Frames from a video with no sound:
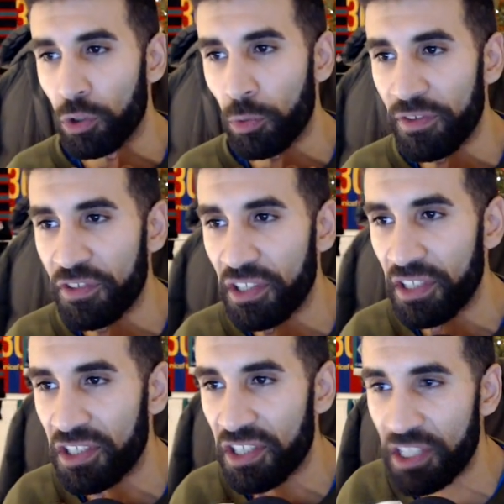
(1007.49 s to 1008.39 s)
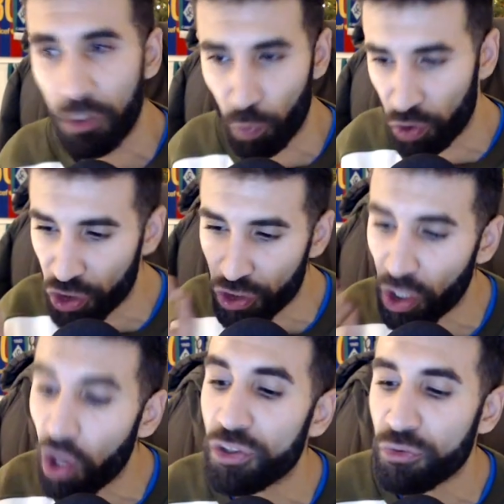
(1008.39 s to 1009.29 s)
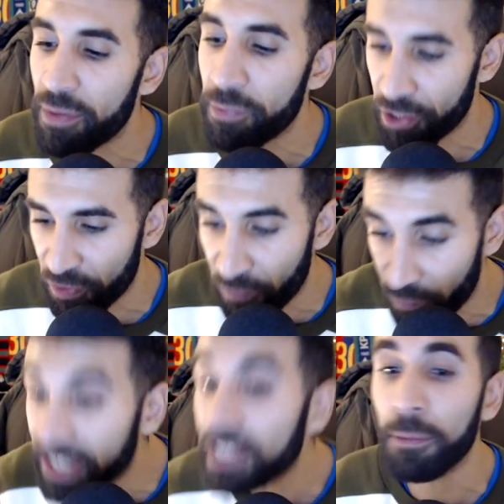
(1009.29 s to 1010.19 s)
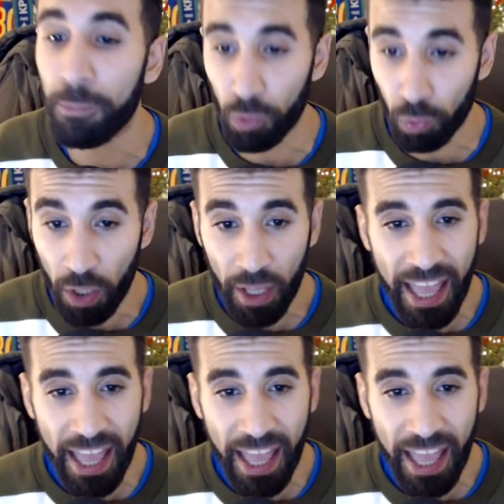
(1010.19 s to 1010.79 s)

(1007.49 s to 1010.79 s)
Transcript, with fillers: that we've seen this season was just the last remnants of Wengerball